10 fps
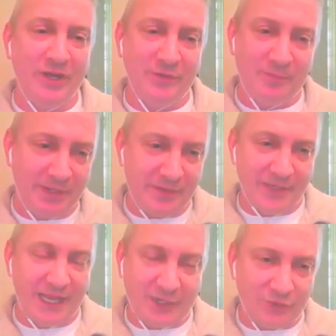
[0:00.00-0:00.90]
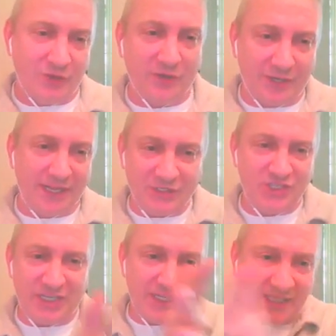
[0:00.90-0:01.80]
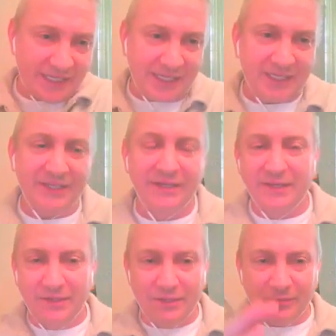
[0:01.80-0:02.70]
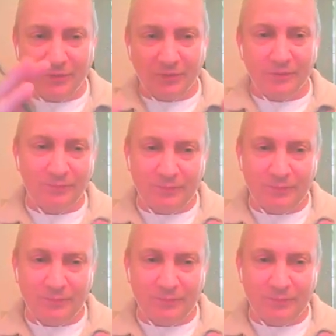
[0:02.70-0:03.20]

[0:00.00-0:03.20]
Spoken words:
but the letters RAGE were